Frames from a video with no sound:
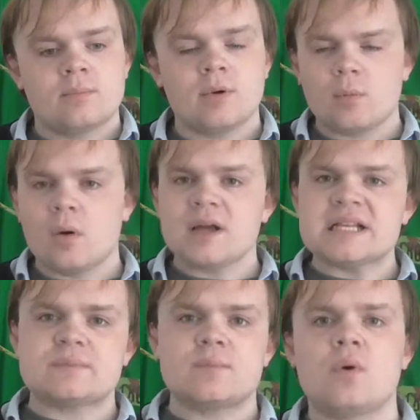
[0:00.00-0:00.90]
But what
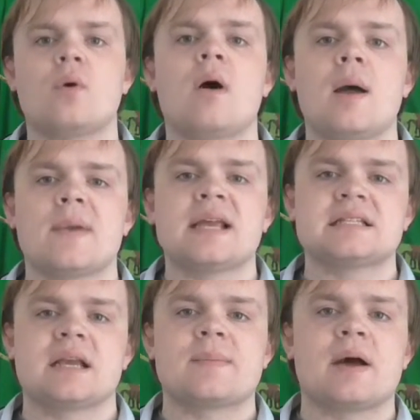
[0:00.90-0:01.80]
is more
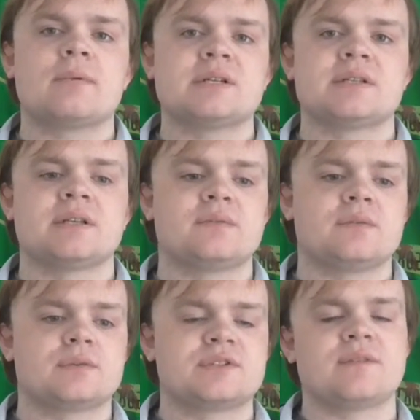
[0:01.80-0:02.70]
amazing about Resident
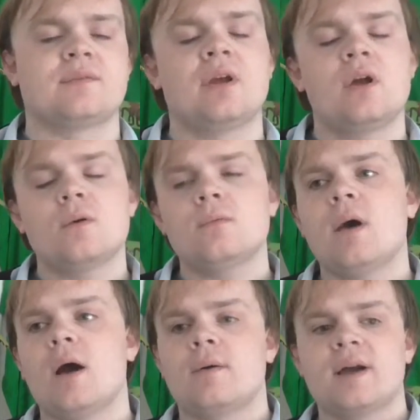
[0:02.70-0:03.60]
Evil 7?
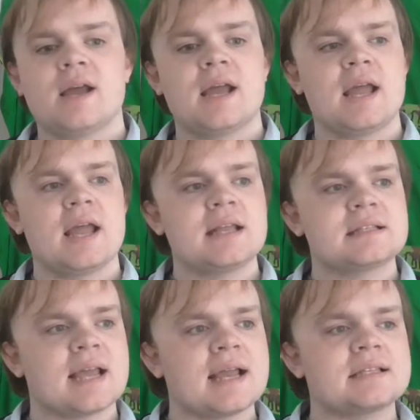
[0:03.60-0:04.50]
Well,
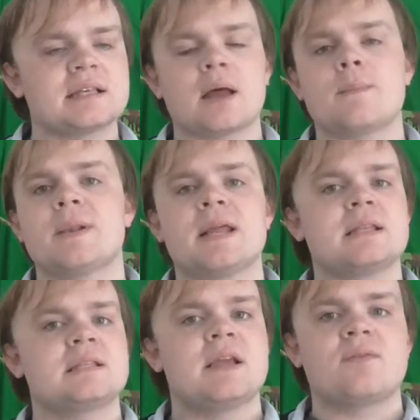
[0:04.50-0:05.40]
it takes a
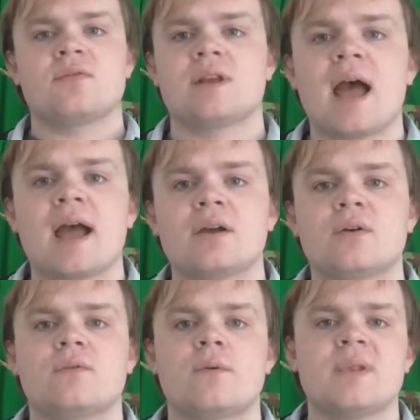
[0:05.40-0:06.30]
complete different
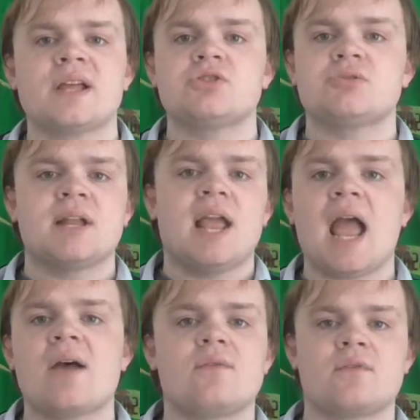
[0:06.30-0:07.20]
angle from
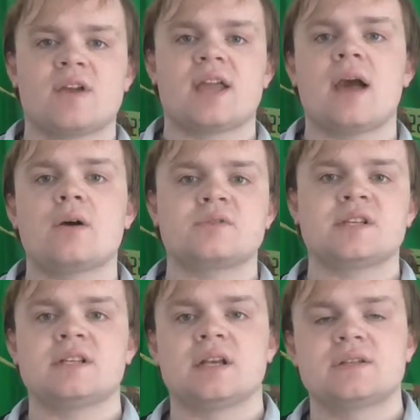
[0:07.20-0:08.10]
literally everything else
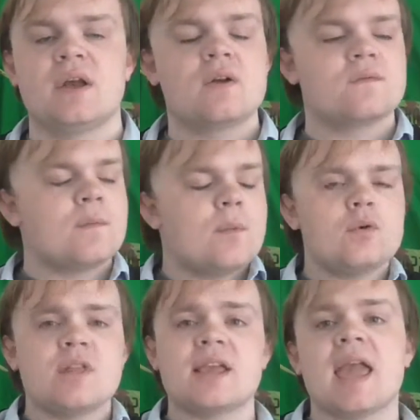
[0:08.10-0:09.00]
it does. From
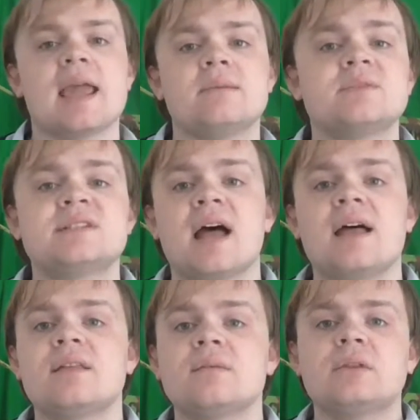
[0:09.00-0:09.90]
all the games
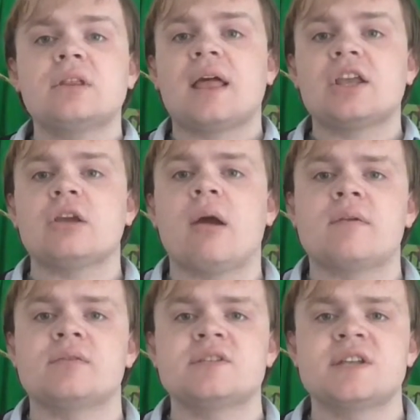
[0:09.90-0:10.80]
that that you
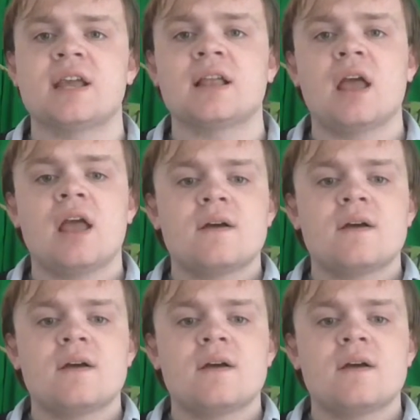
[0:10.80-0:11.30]
have seen.